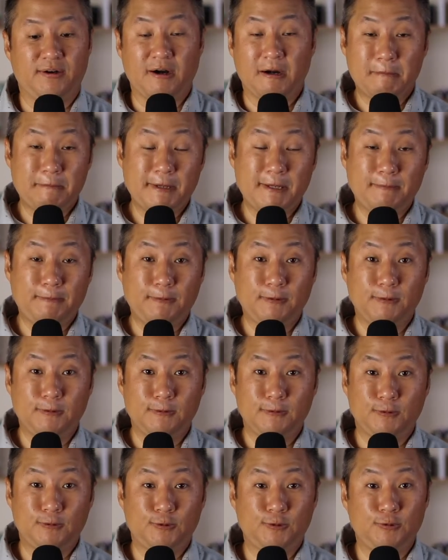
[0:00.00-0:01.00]
are
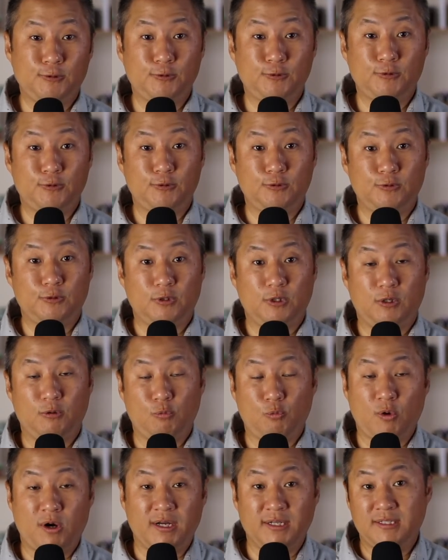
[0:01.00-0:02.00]
people who
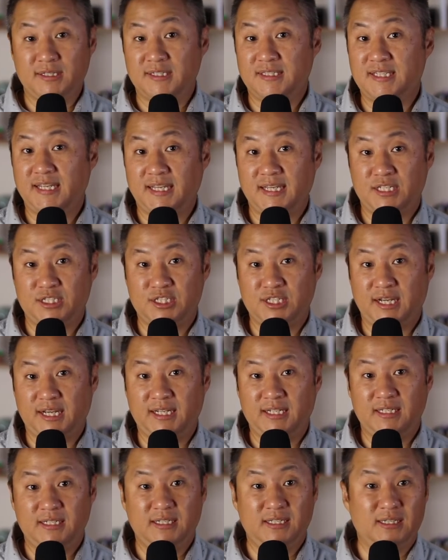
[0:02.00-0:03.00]
want to stay in
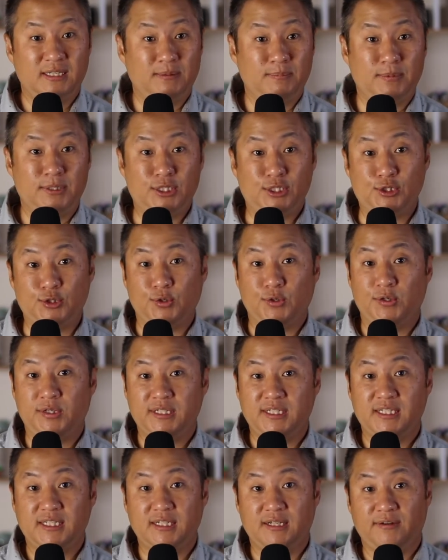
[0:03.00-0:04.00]
China, and the
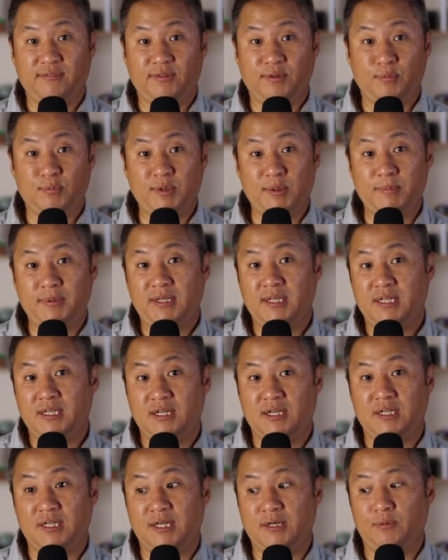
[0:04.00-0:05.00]
majority of the women in
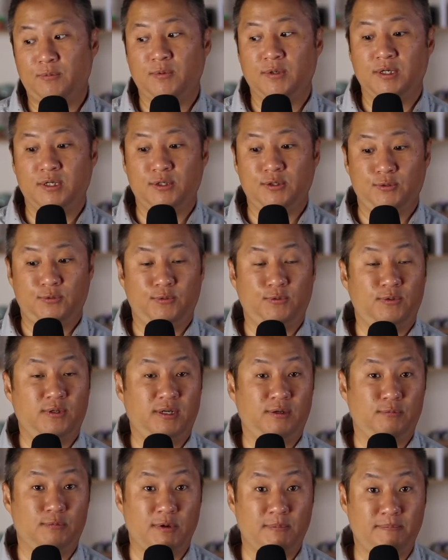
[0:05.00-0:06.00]
our network who
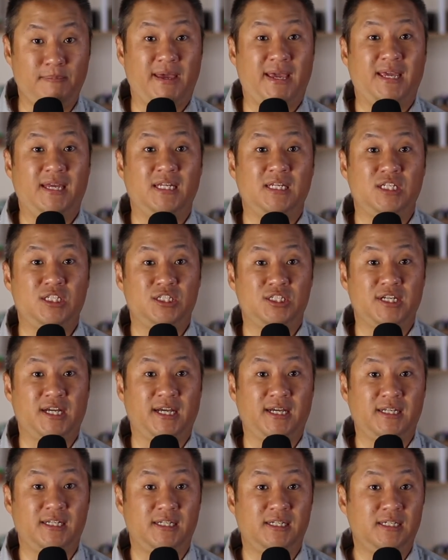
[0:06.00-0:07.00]
remain in
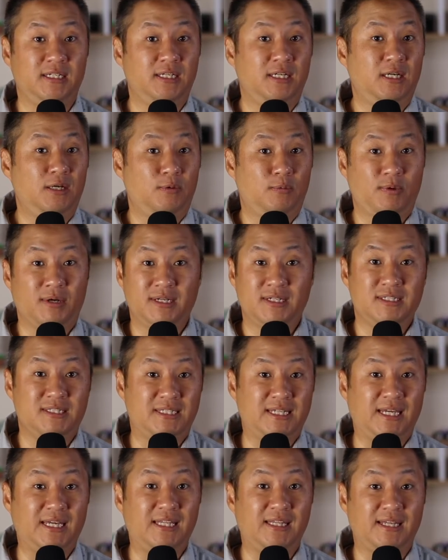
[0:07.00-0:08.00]
China want to
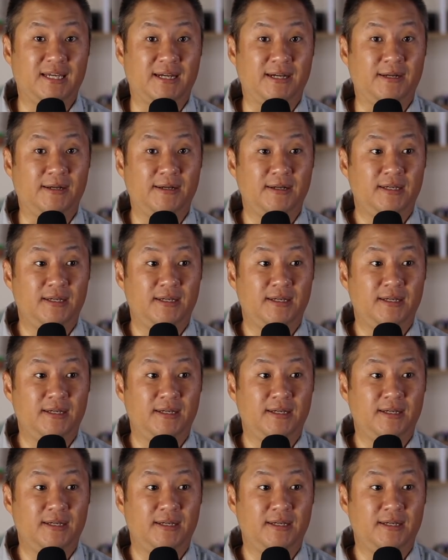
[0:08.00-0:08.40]
stay there.